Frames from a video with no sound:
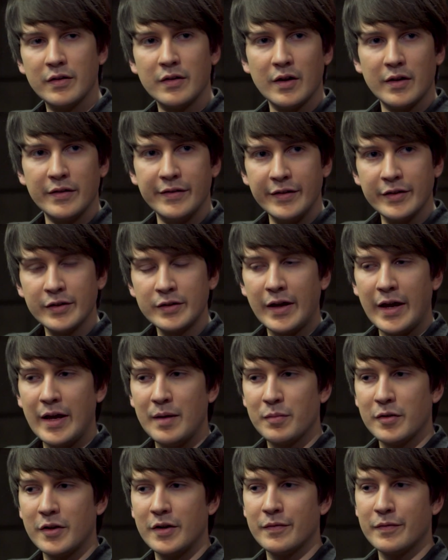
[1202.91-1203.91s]
The ideal
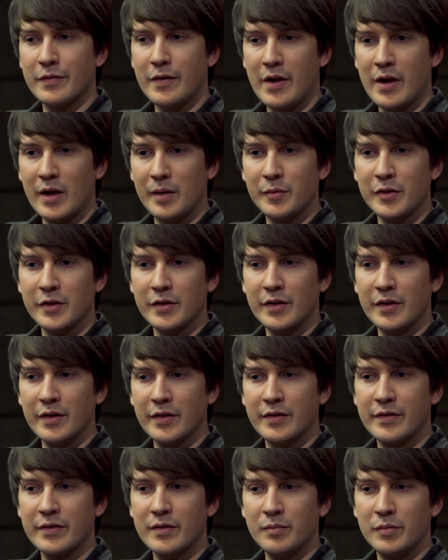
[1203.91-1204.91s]
gameplay for Albion
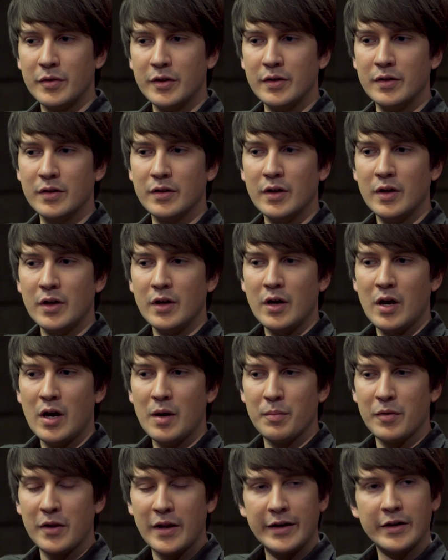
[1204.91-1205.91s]
is to be
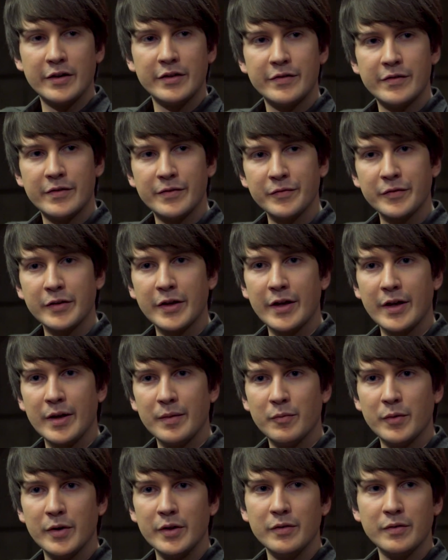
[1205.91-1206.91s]
a player-driven
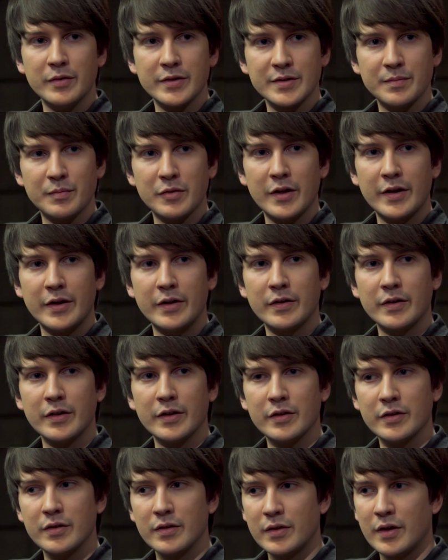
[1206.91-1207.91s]
game where you as a player
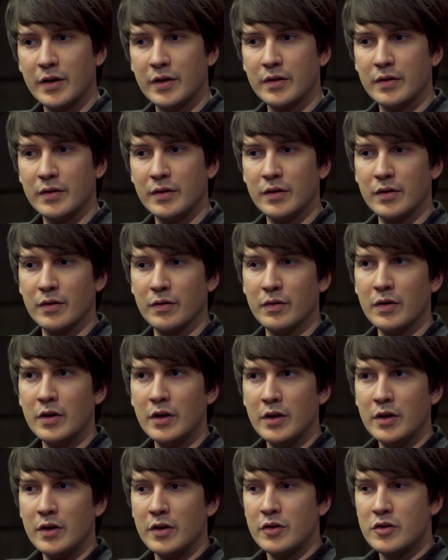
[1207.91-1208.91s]
can
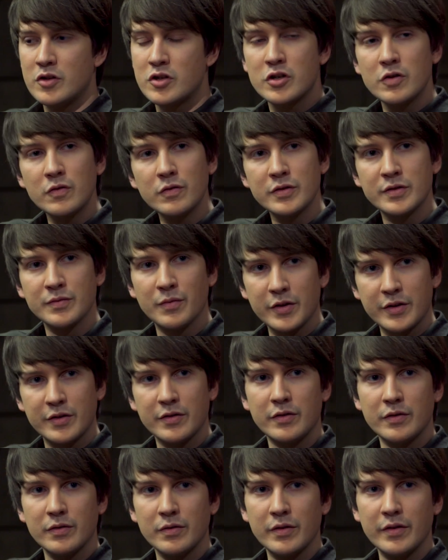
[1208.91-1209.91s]
choose what
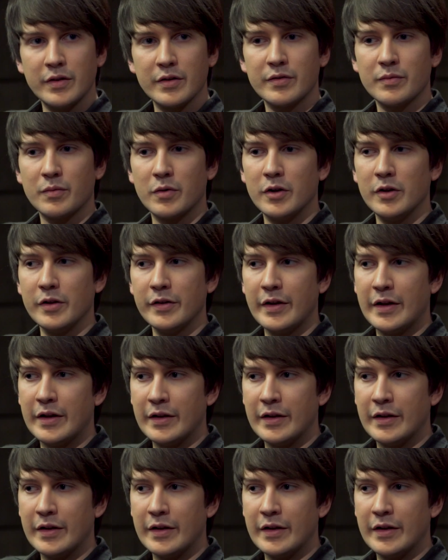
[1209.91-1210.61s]
to do in this world.